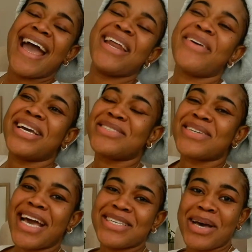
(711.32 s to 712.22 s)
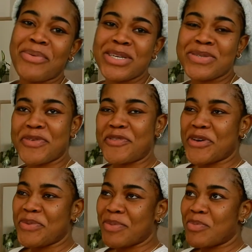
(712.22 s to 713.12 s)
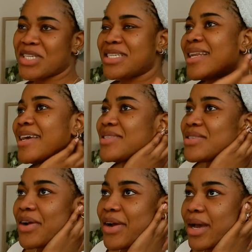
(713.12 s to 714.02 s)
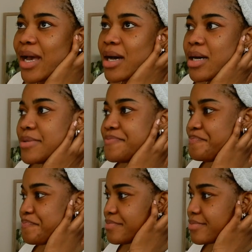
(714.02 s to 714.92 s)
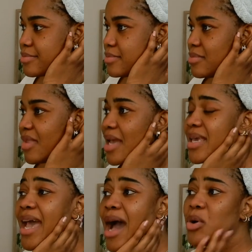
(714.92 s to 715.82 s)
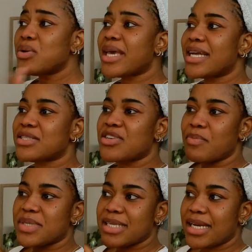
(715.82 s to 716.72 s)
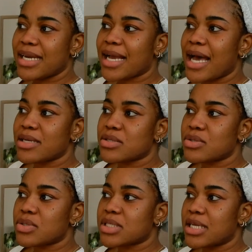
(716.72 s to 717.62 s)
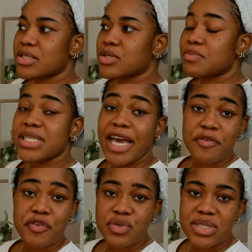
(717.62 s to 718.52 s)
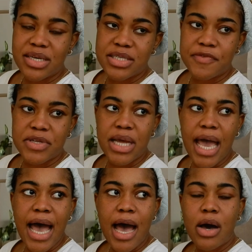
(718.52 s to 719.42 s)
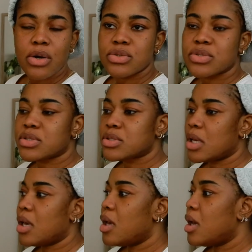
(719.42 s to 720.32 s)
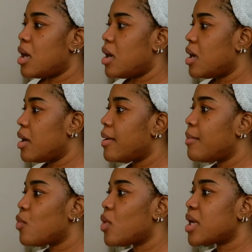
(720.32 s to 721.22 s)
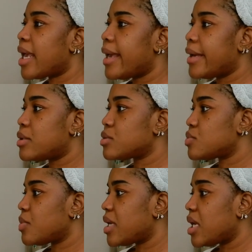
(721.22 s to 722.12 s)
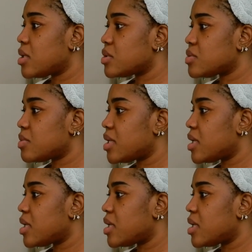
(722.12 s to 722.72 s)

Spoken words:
Anyways, you guys, I'm going to be filming much later. I want to get some scented candles and some diffusers for the house. What else?